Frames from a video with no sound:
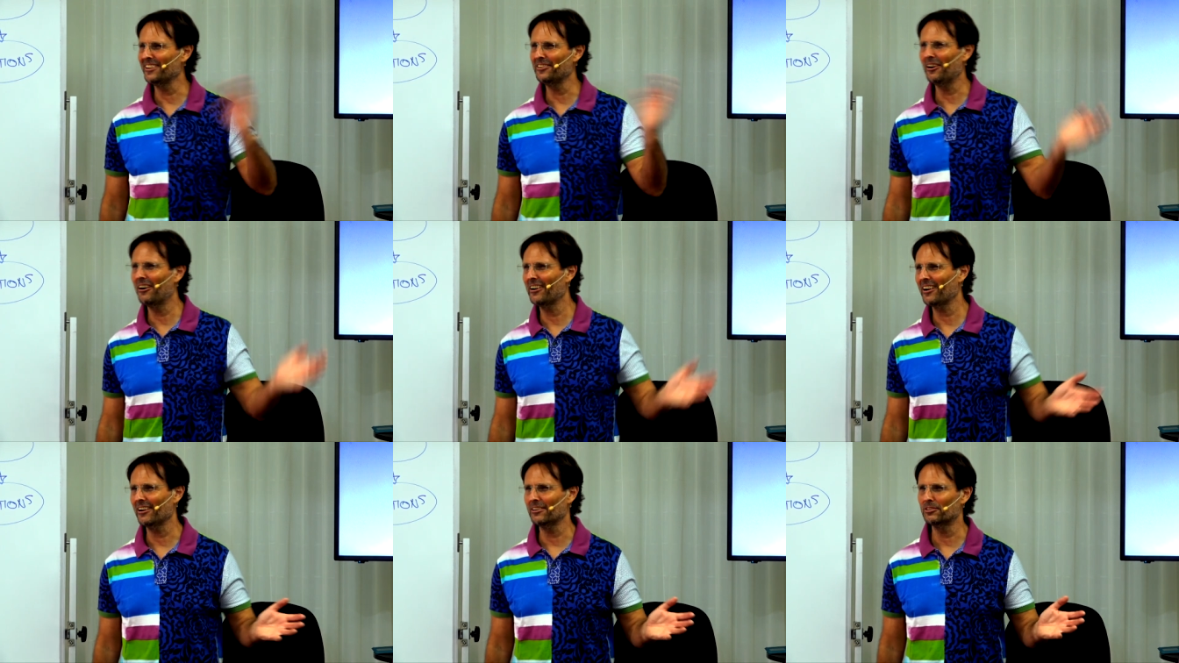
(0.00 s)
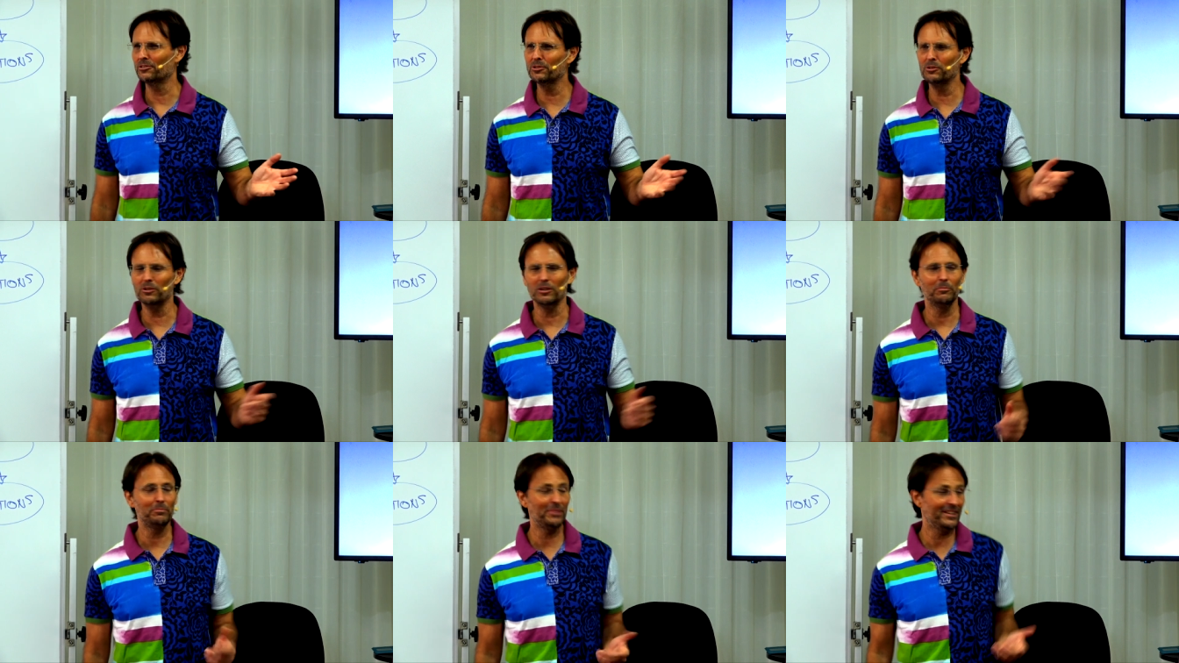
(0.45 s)
they're not going to
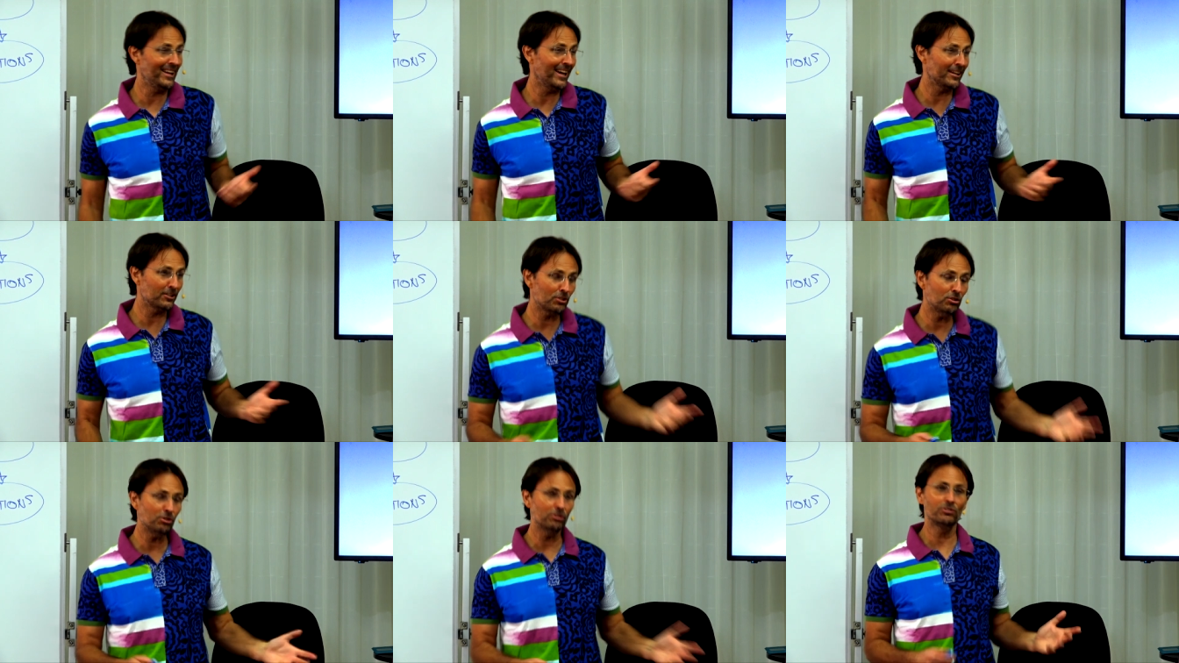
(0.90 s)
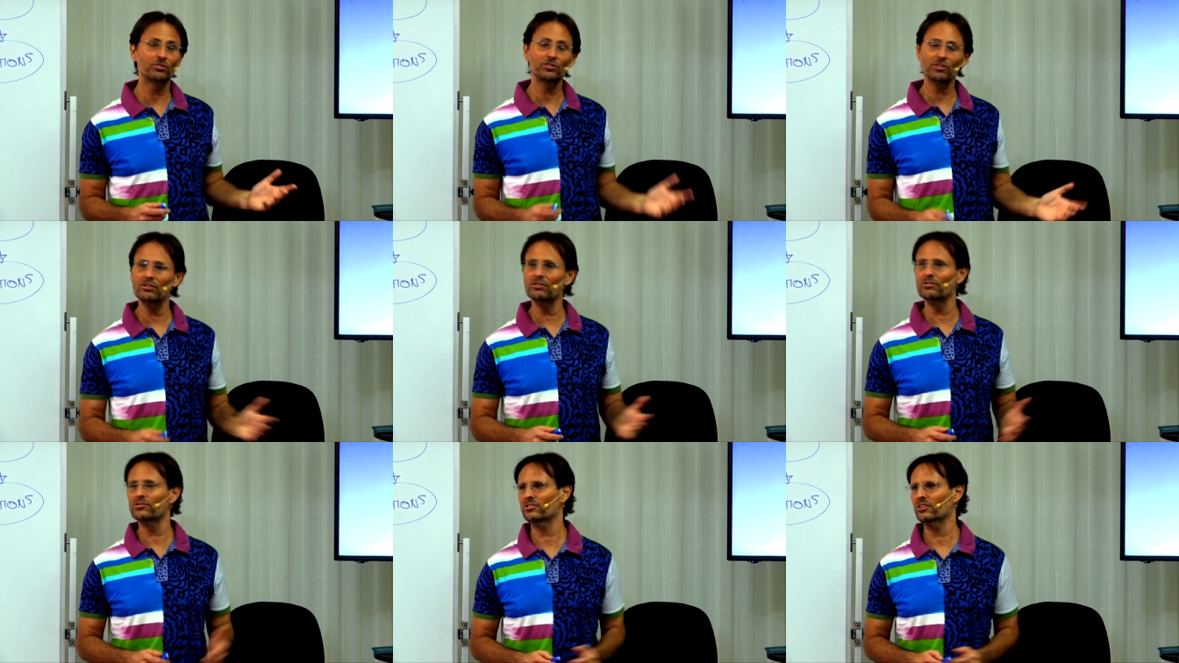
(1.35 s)
do it, but they could
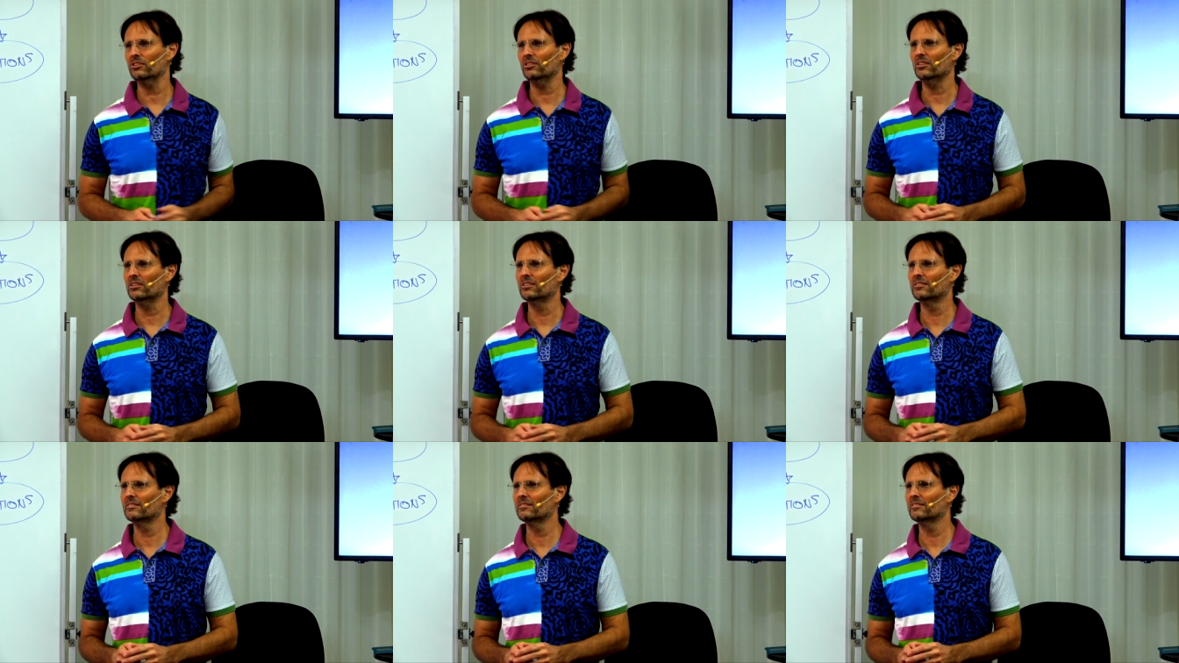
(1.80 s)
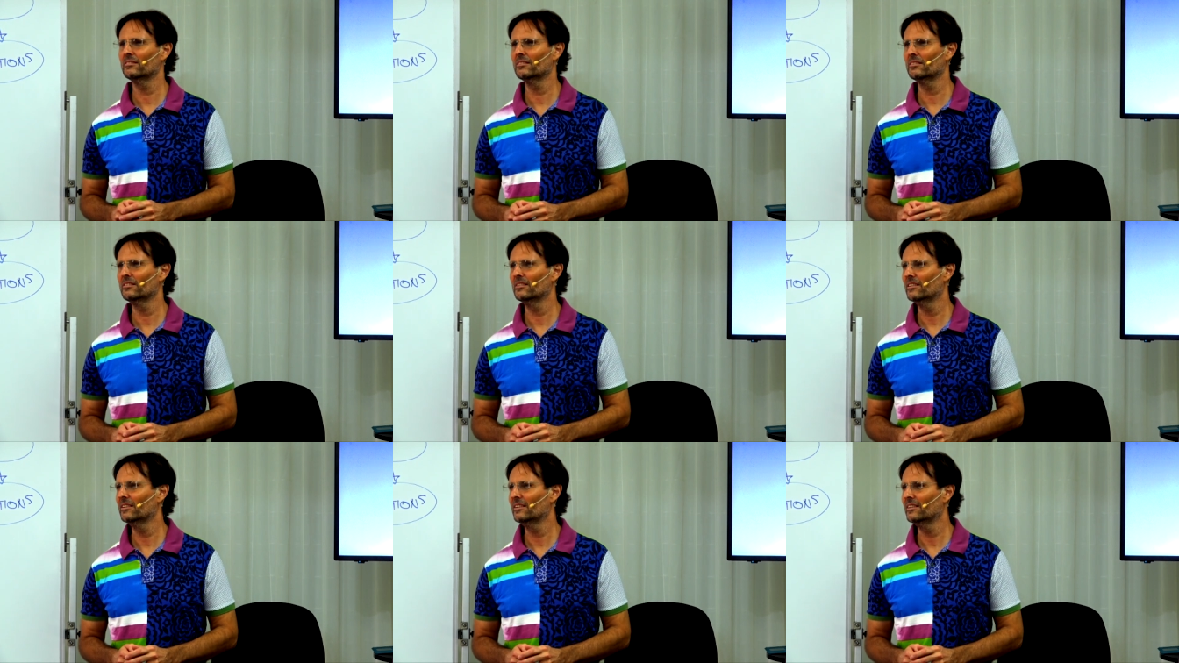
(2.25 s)
choose to.
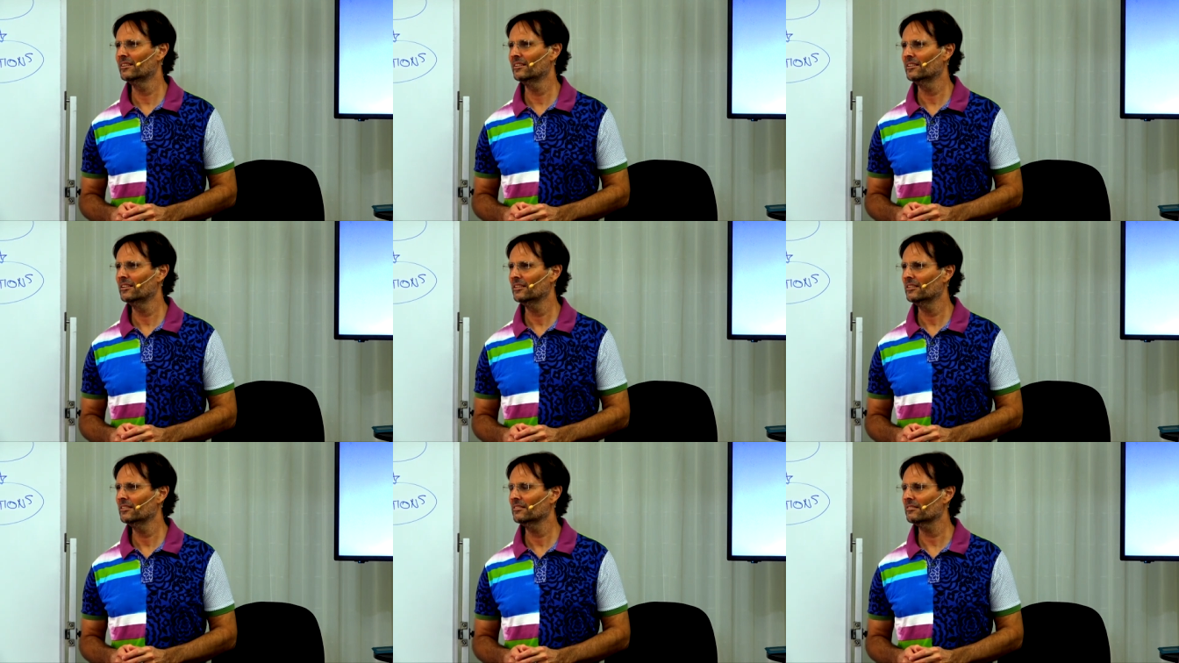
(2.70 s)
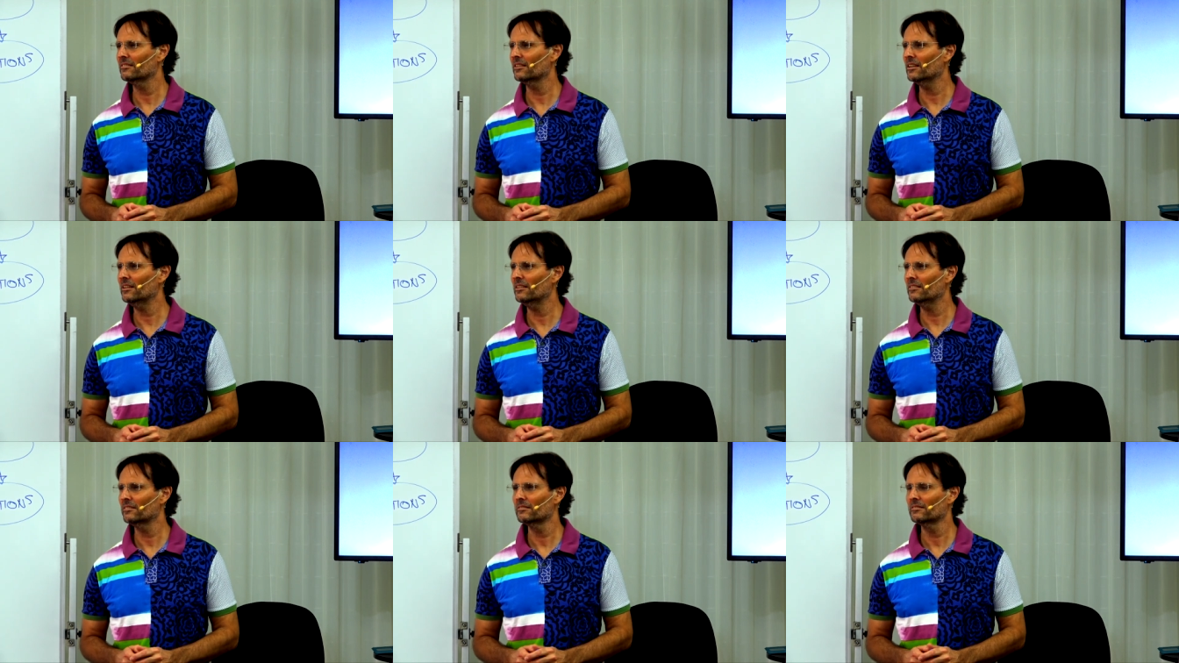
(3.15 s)

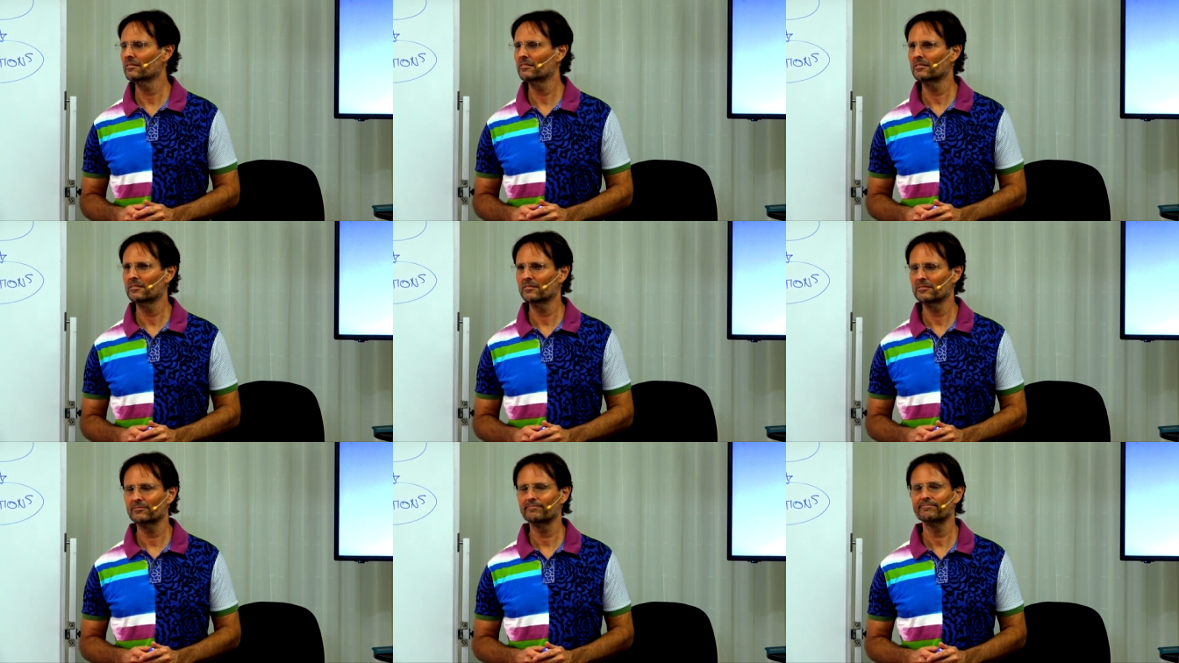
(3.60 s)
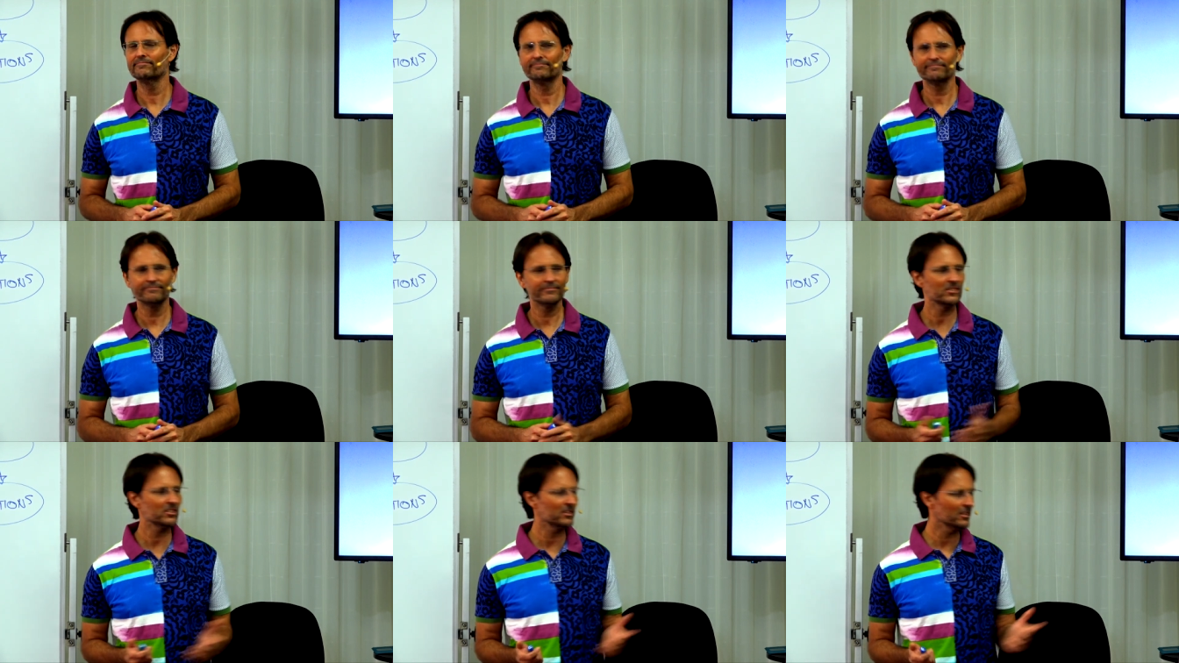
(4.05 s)
Right?
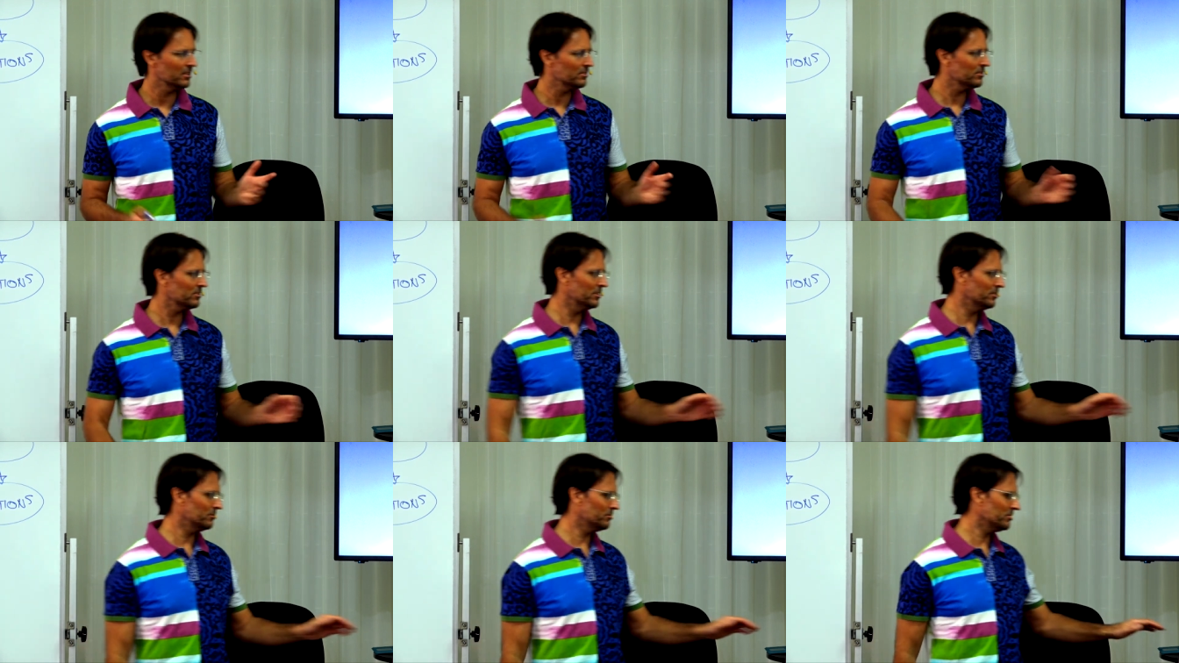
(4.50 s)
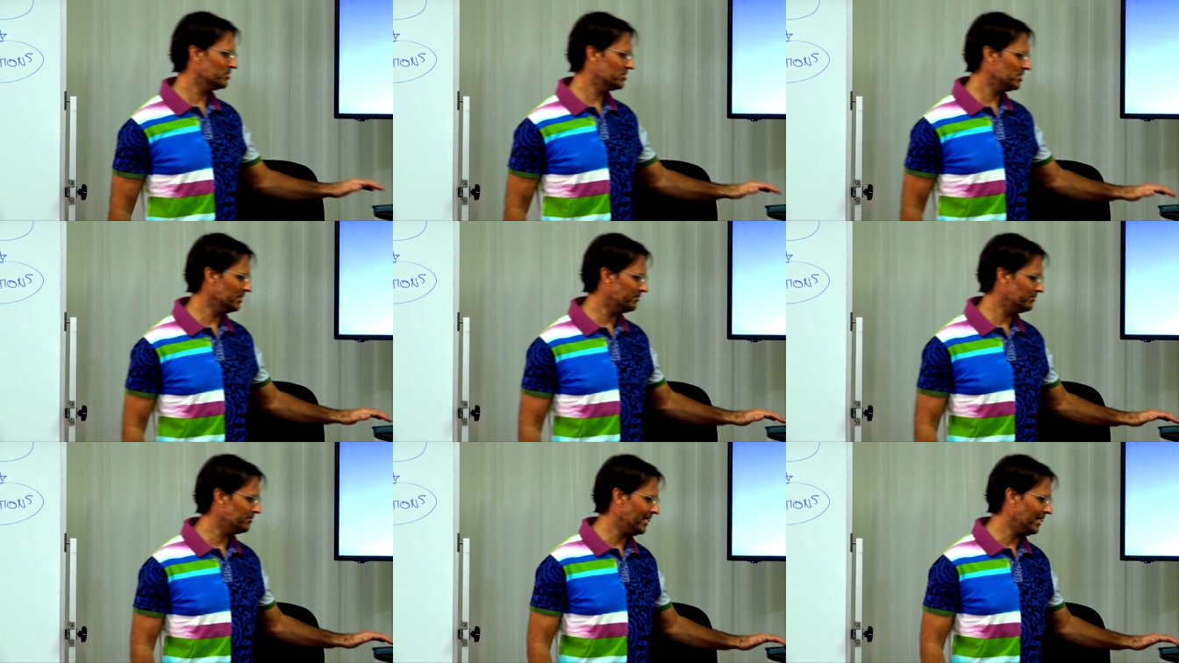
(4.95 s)
So that's an interesting